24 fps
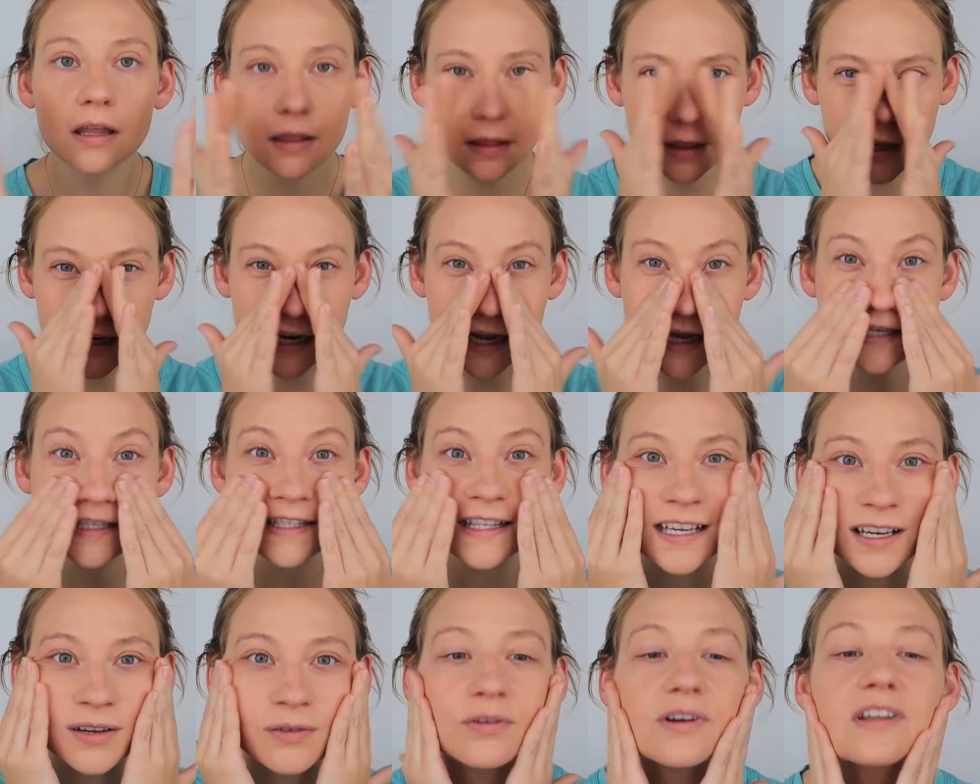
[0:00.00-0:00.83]
The nice
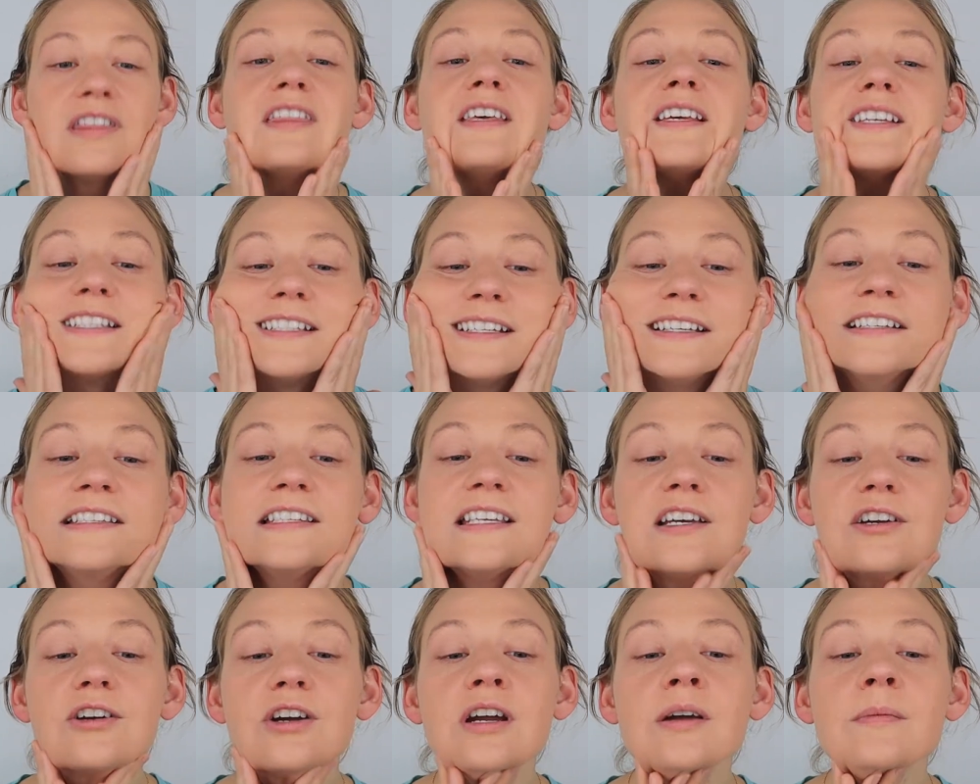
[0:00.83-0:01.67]
thing with the
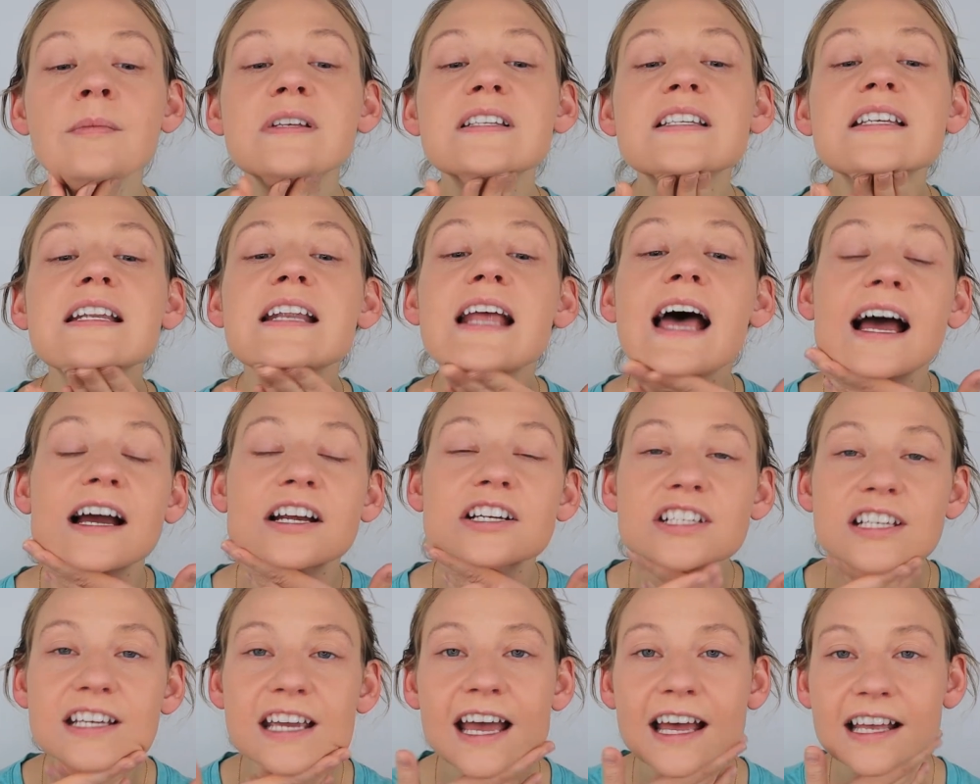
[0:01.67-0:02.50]
CC cream is it
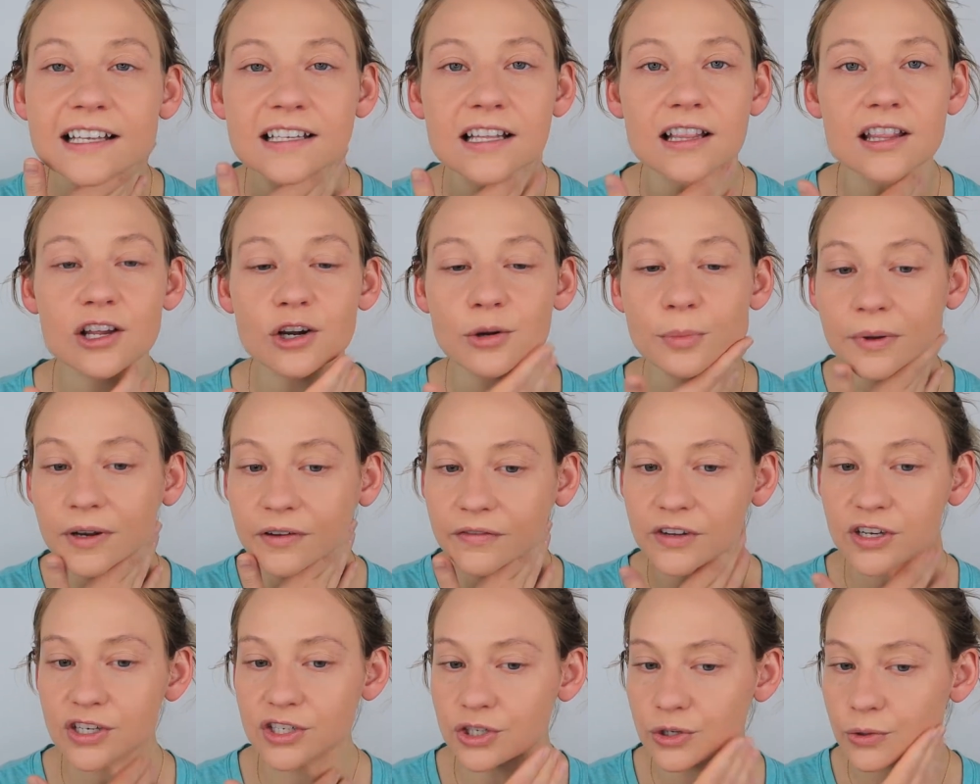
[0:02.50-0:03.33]
actually has a little bit
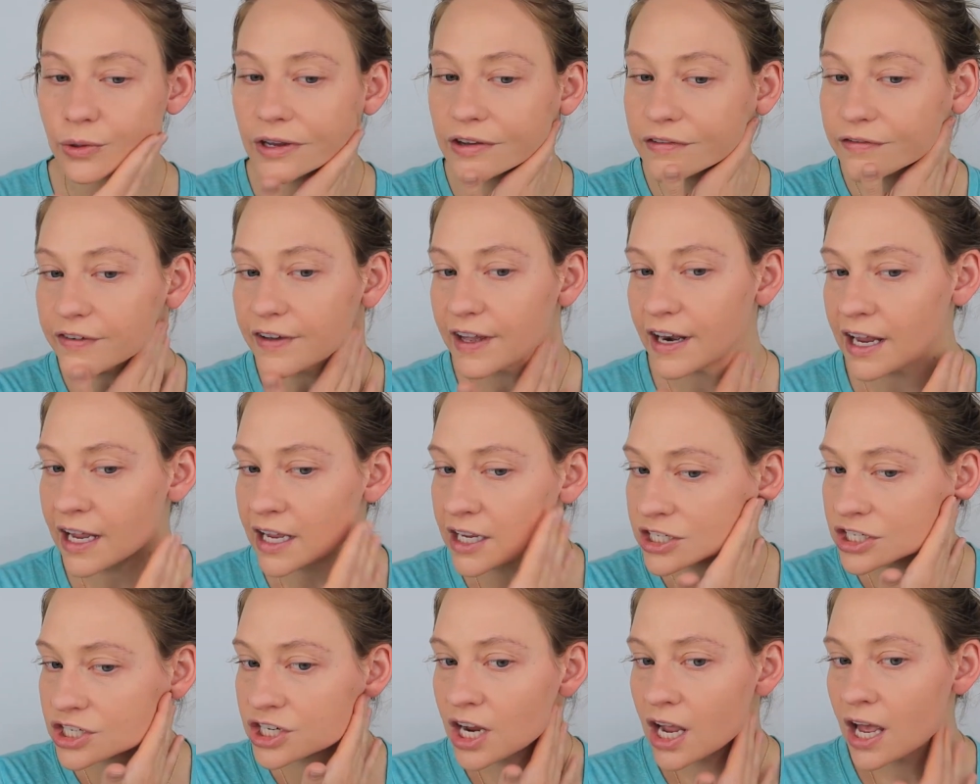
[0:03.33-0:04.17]
of a dewy
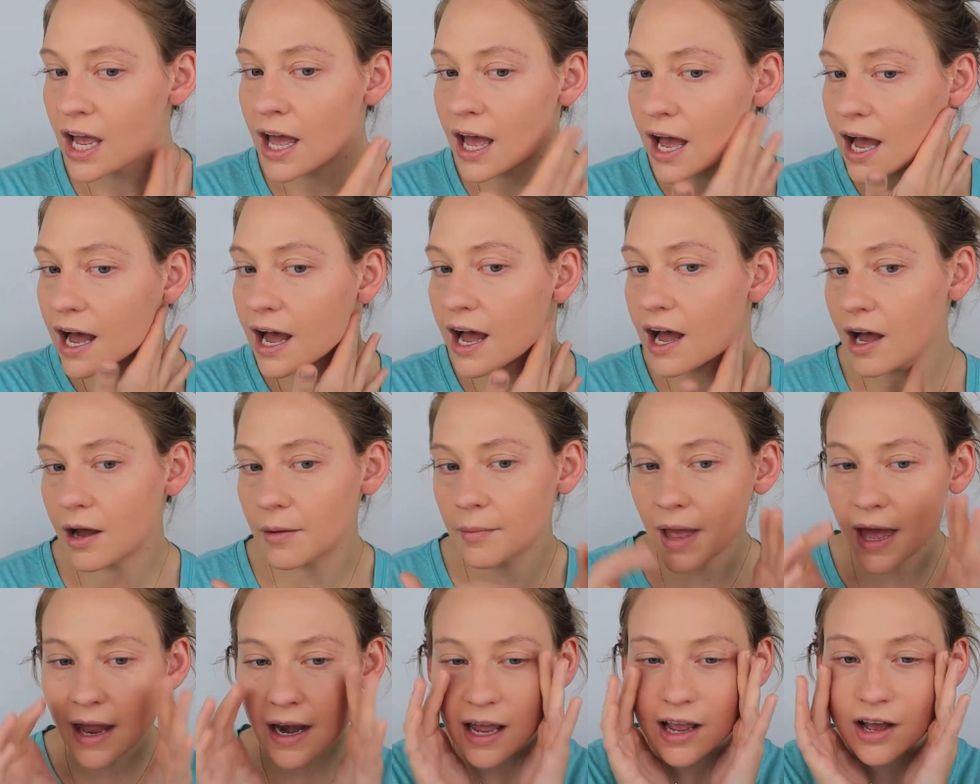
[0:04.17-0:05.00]
finish,
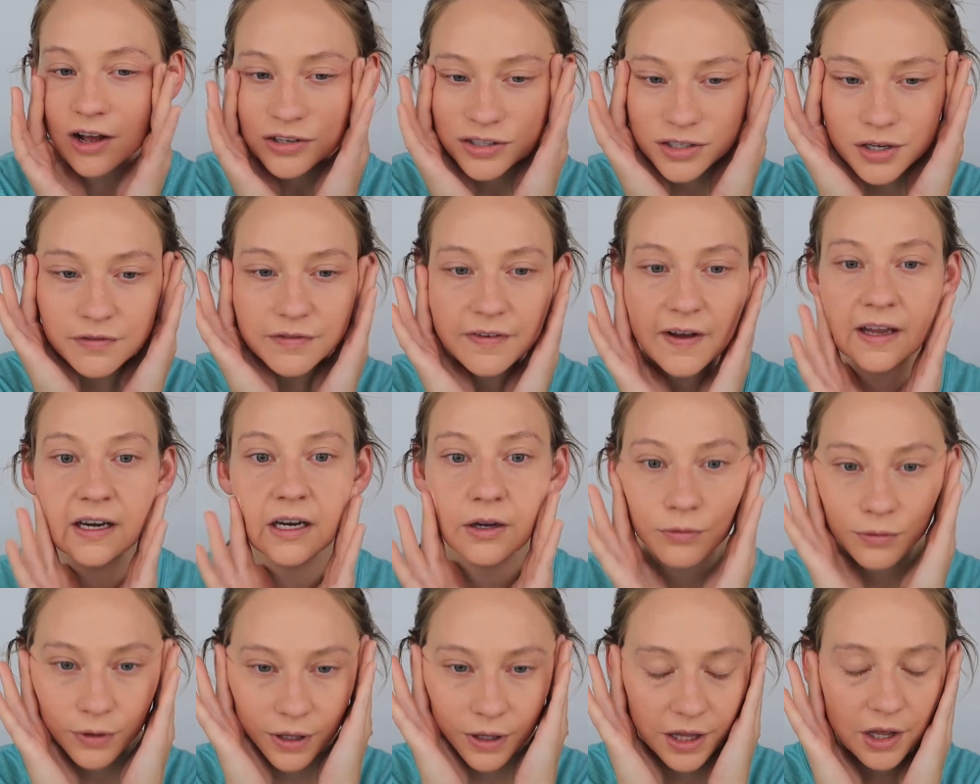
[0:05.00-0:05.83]
and I also find
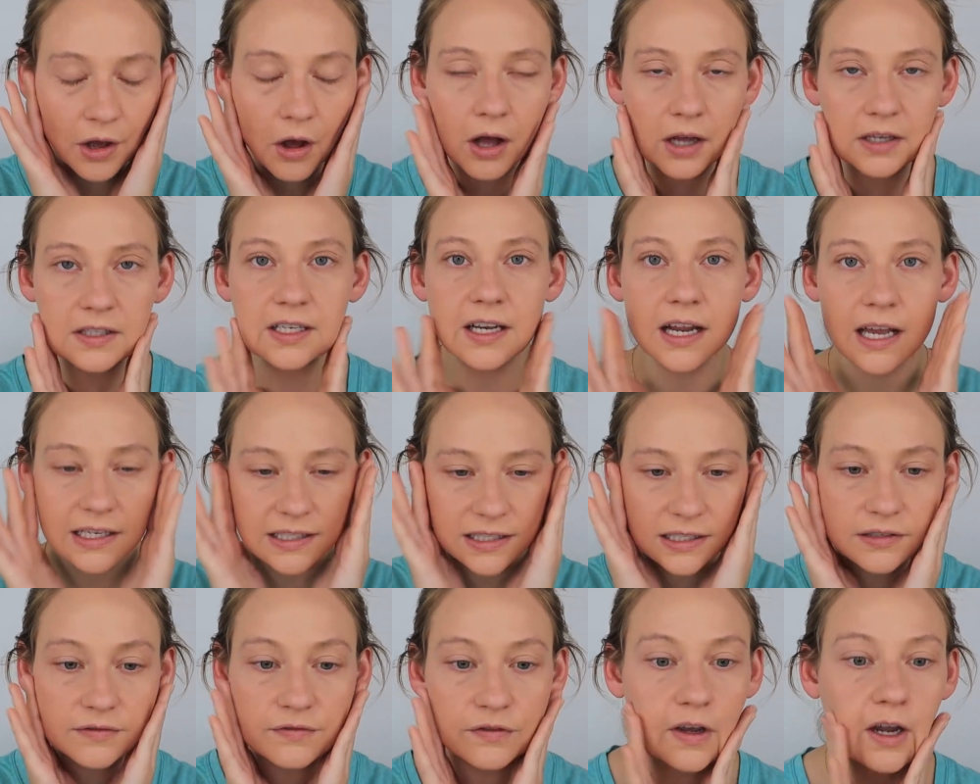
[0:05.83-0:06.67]
it really
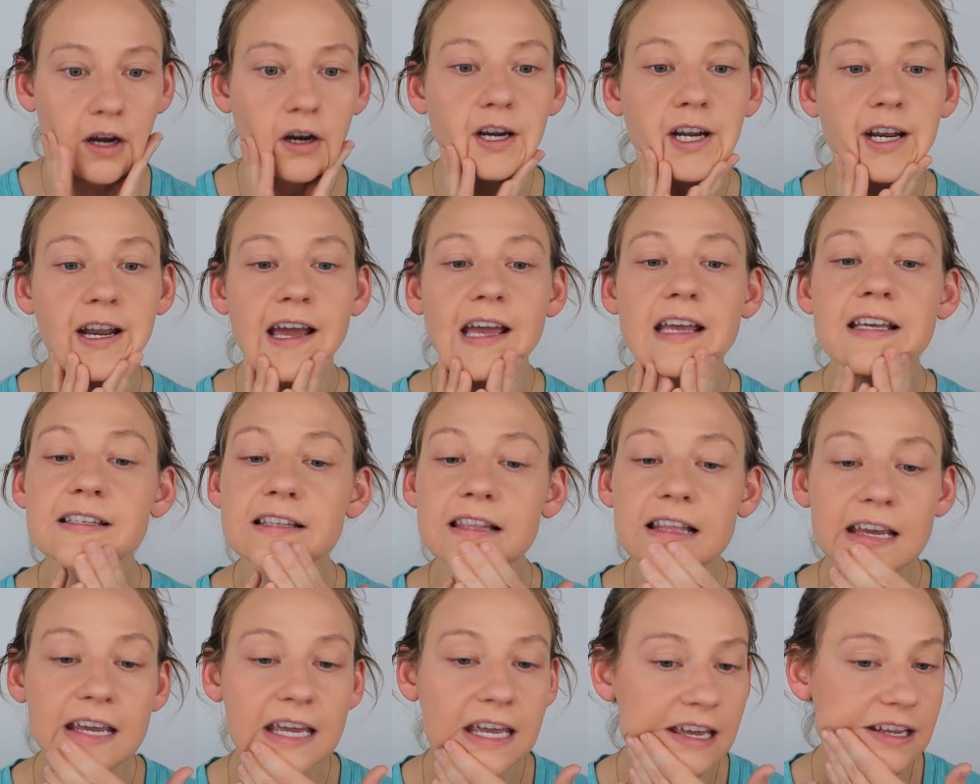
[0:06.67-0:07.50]
oxidizes very
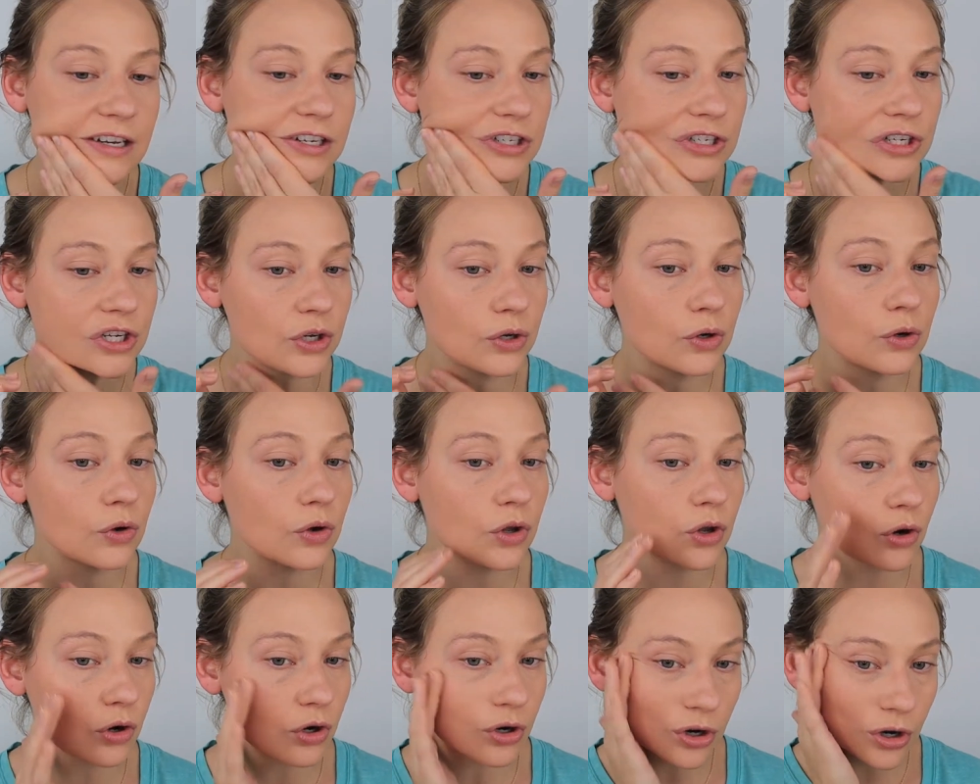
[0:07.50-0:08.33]
nicely into
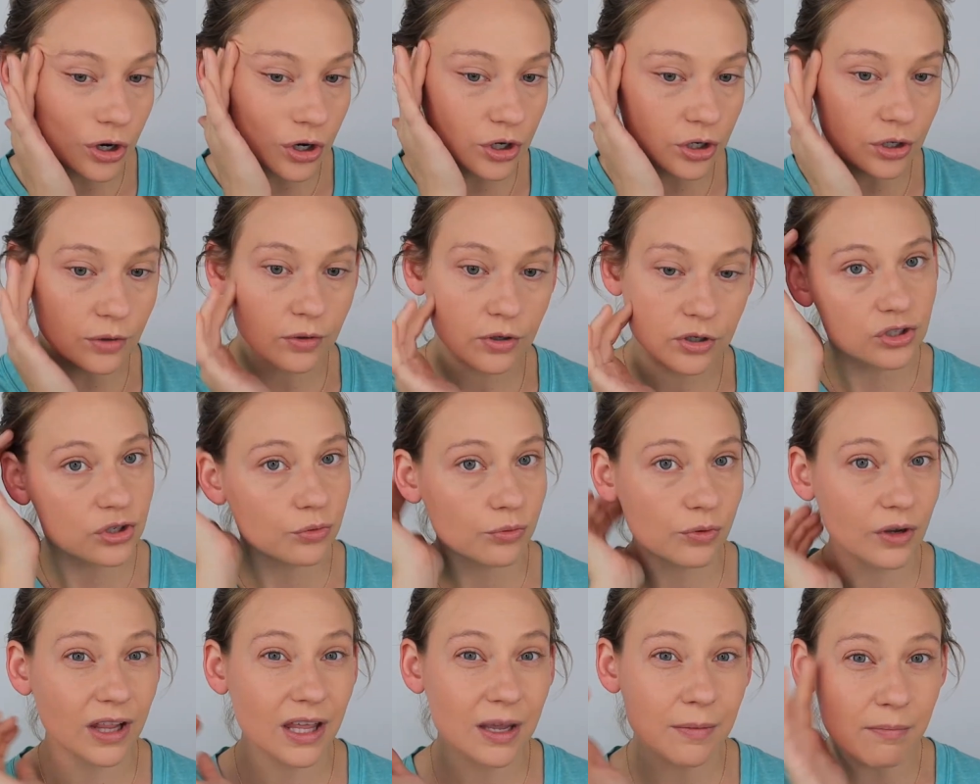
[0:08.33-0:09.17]
to
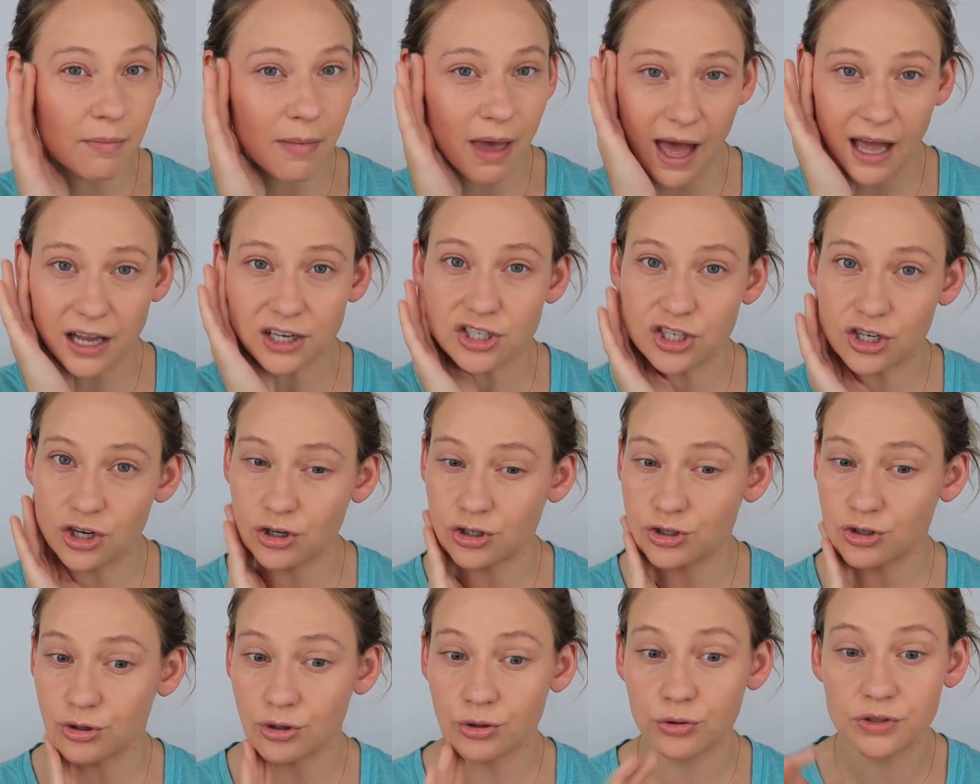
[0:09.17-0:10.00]
really match
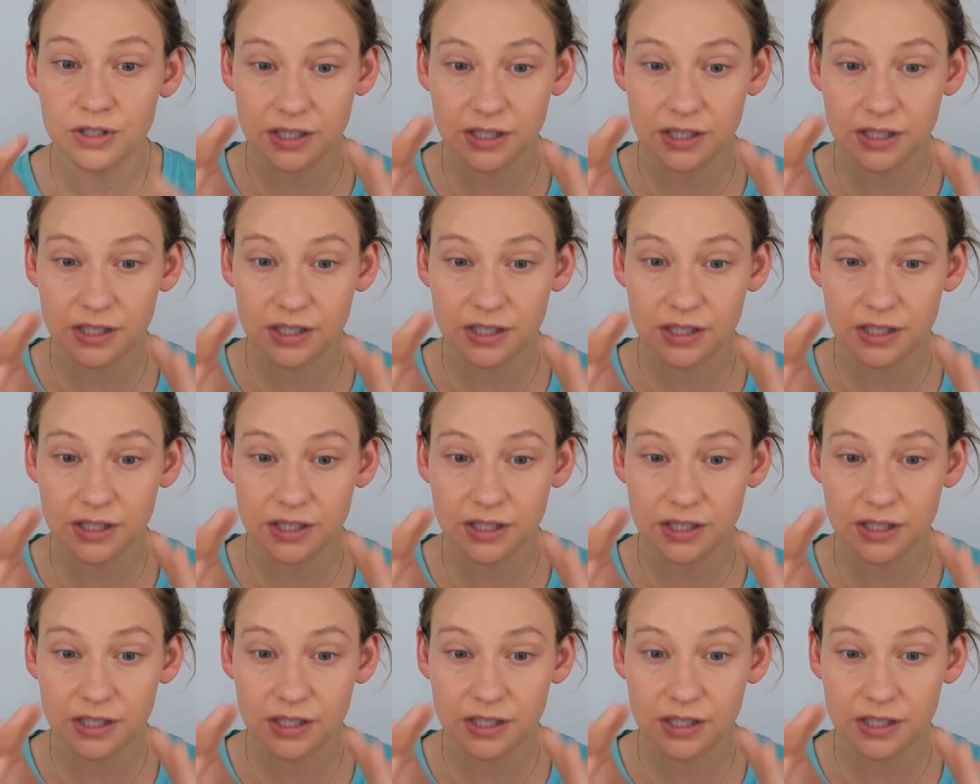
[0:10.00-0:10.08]
your true